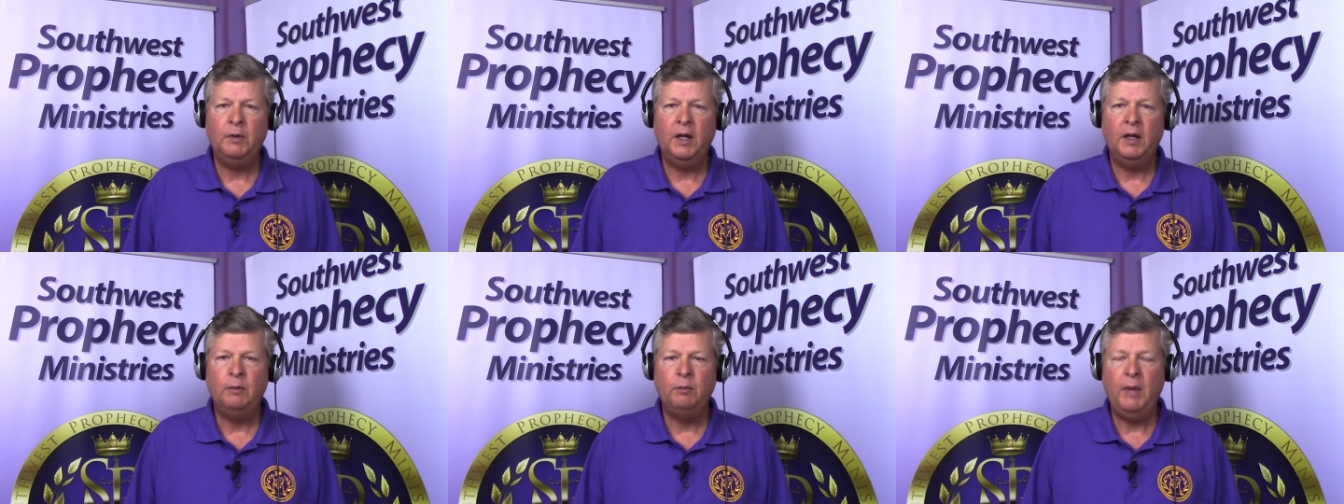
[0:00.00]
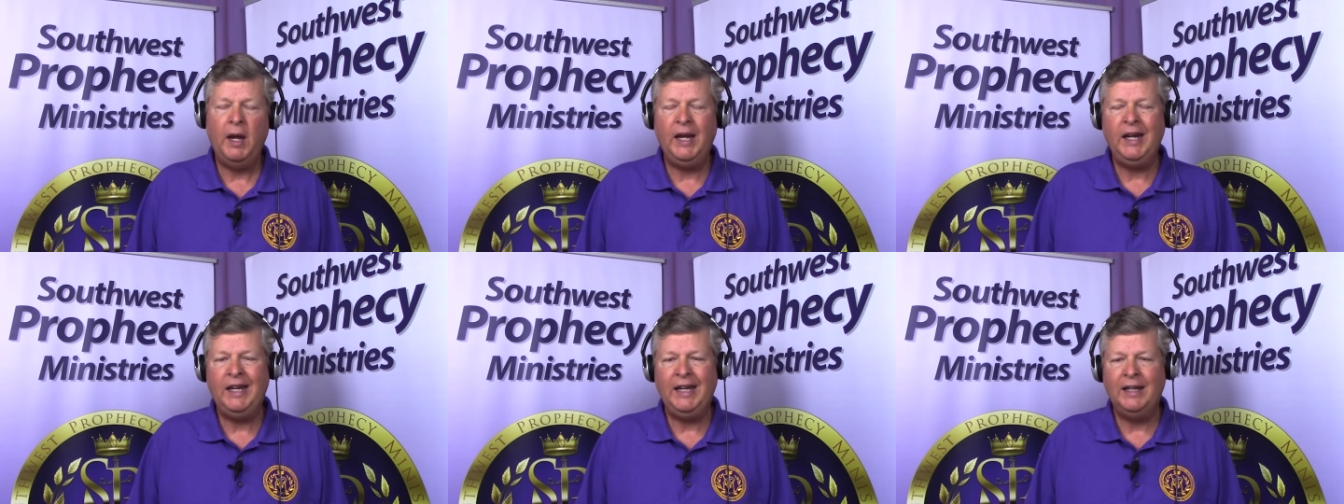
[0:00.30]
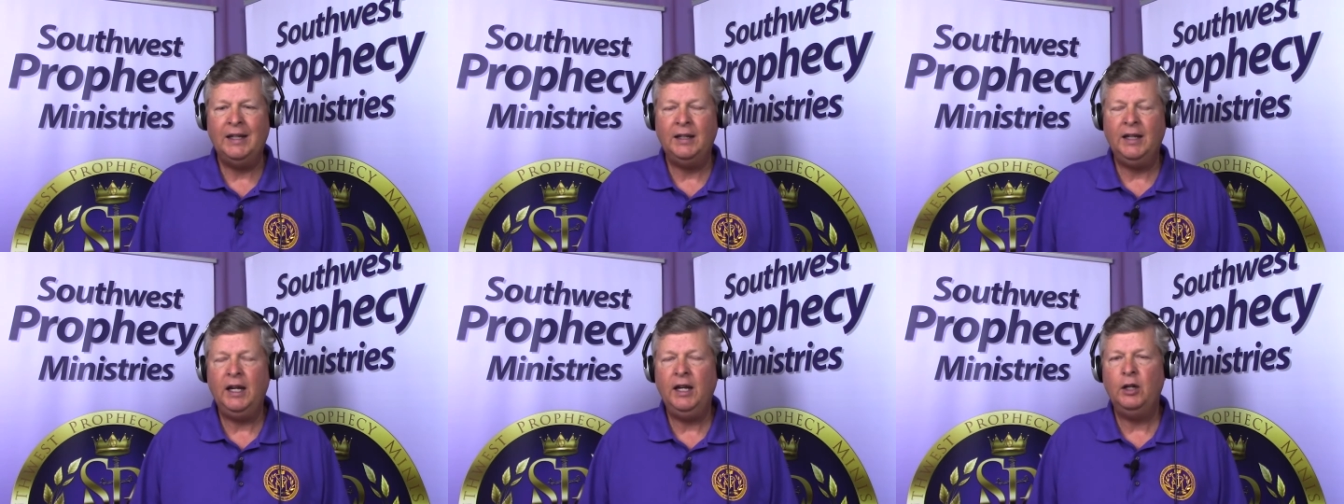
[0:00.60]
make
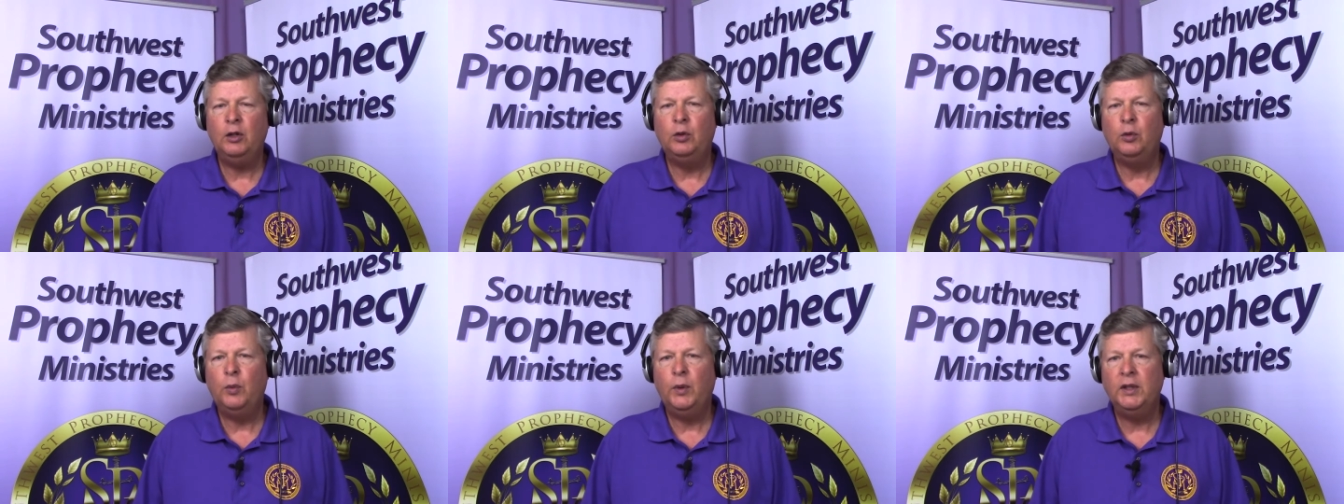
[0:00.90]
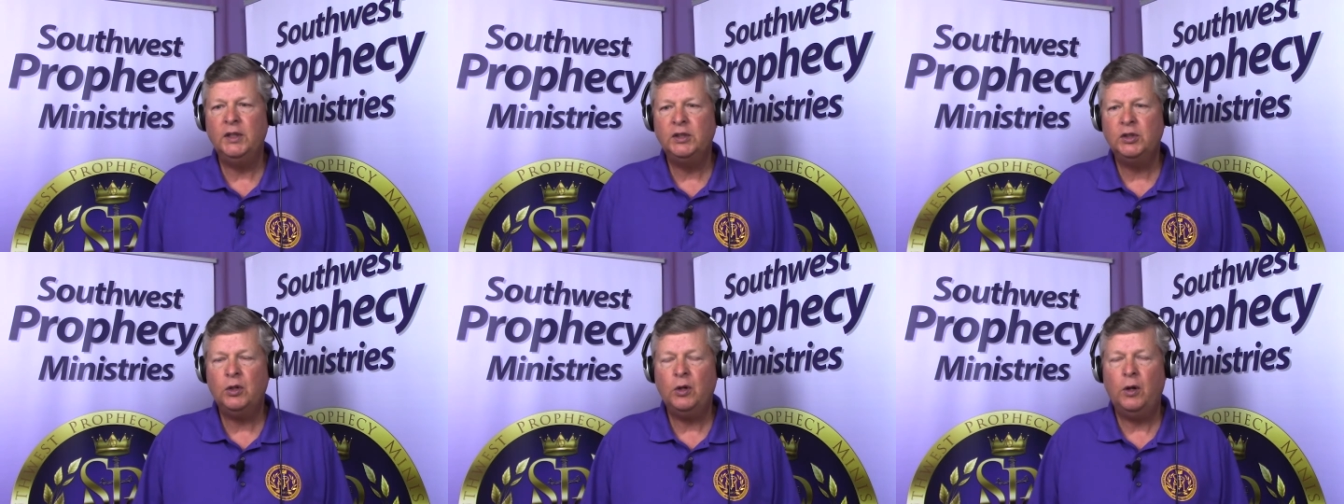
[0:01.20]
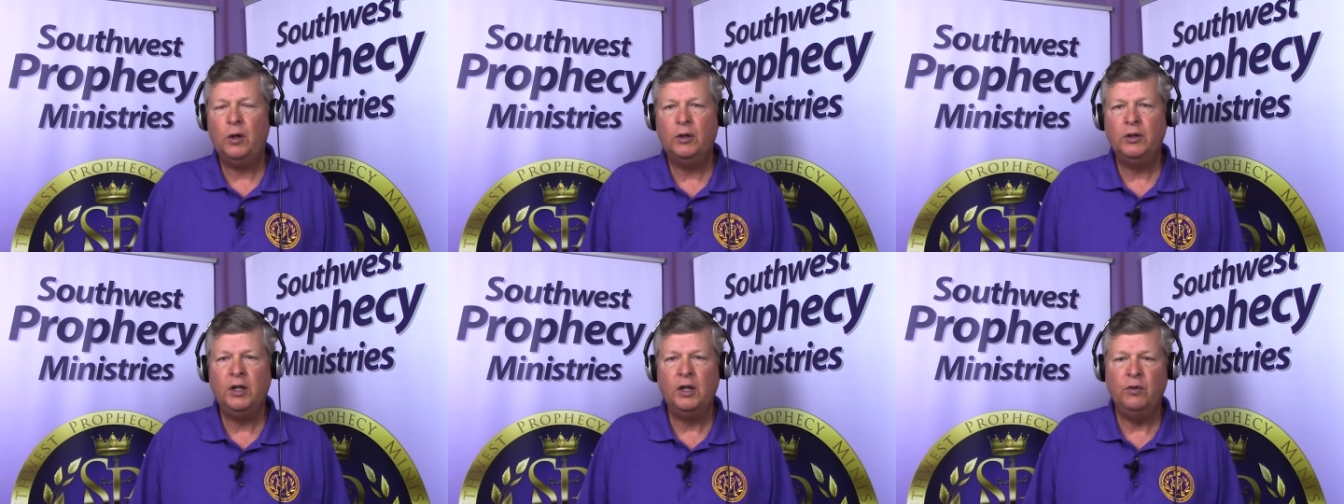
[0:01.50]
illegal what is
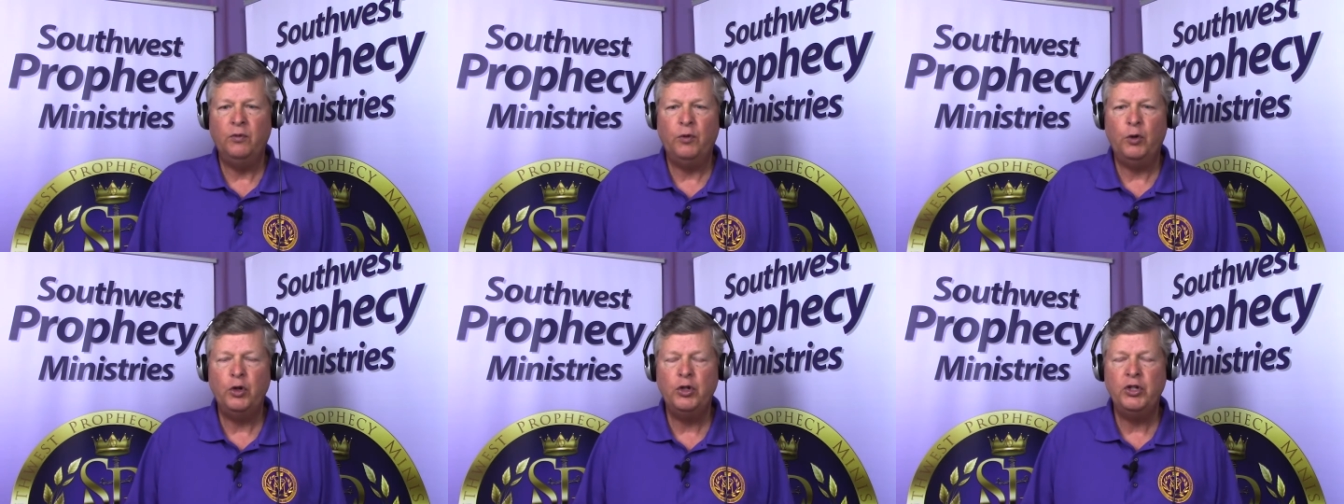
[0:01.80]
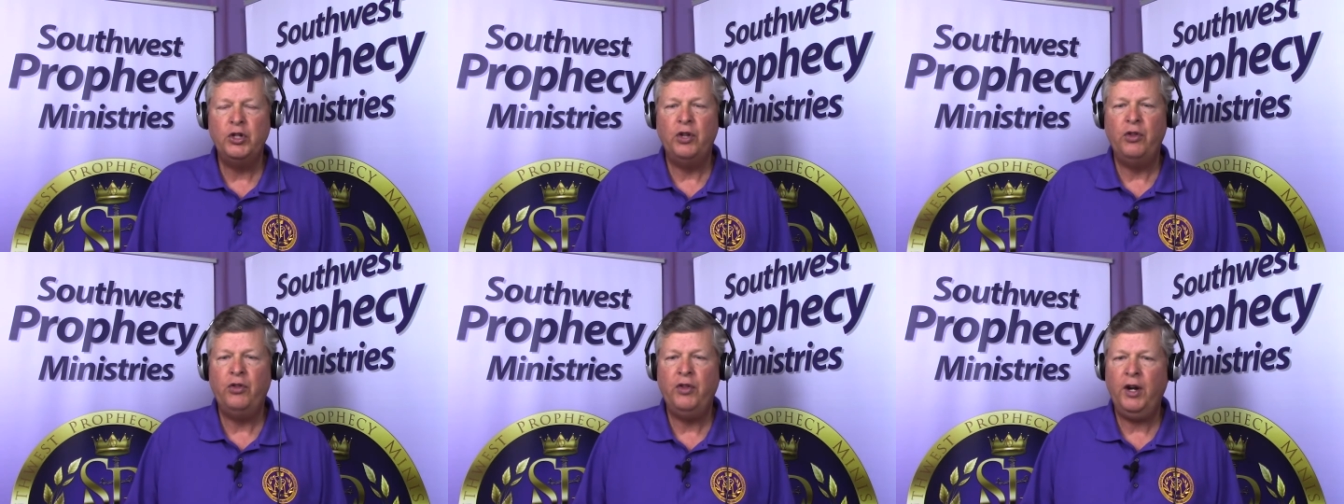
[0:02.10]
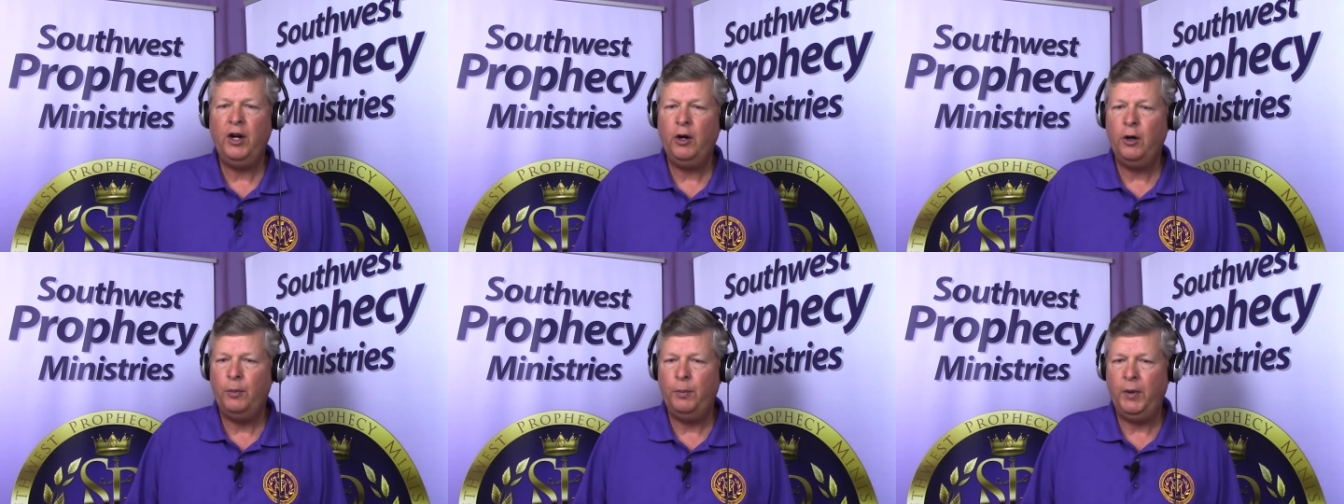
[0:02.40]
called conversion
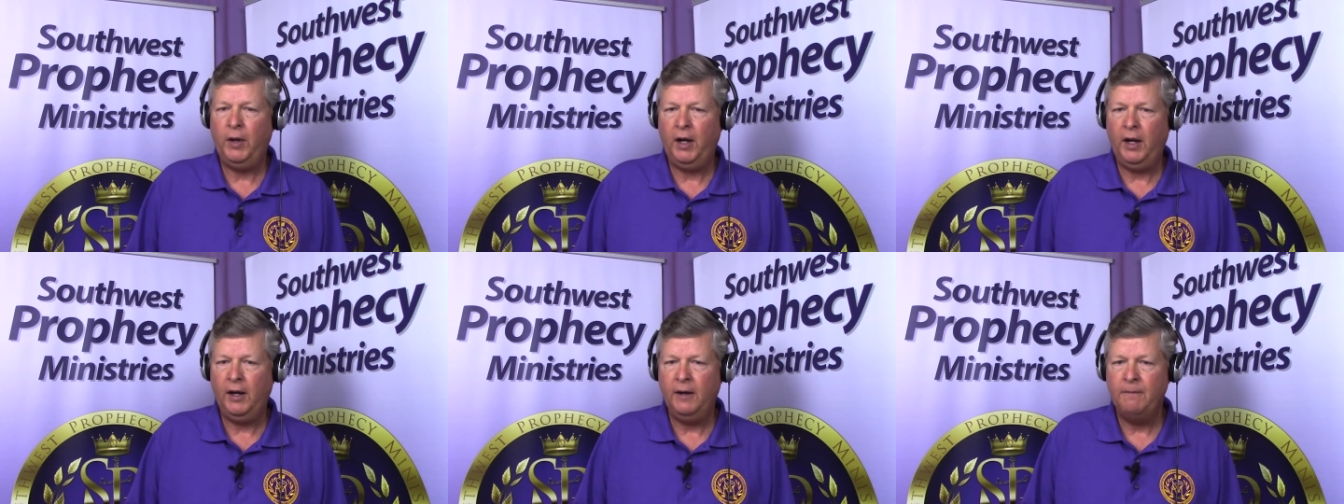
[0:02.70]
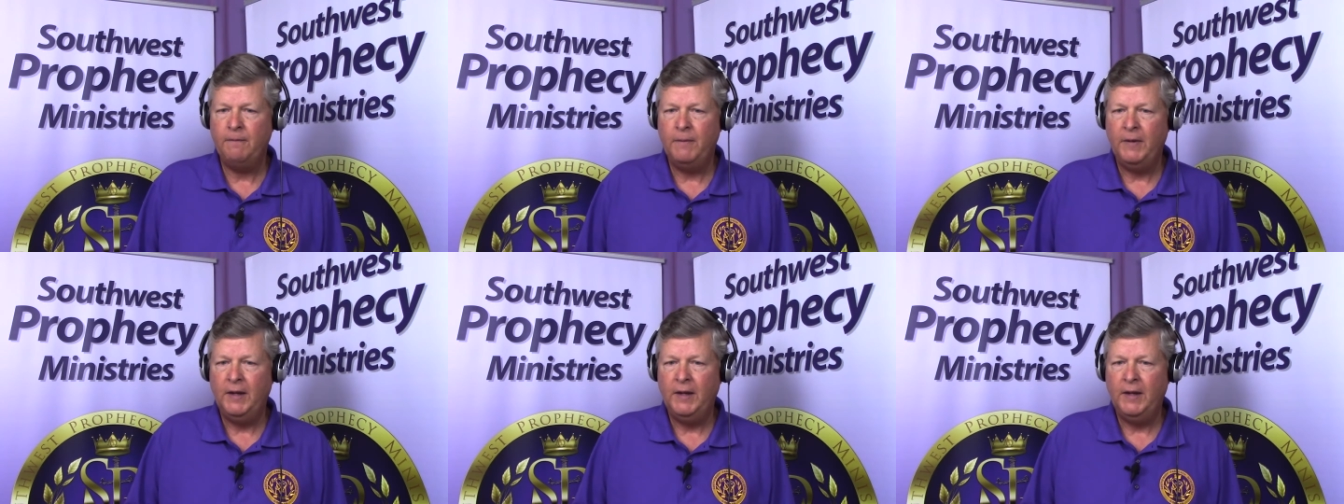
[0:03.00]
therapy.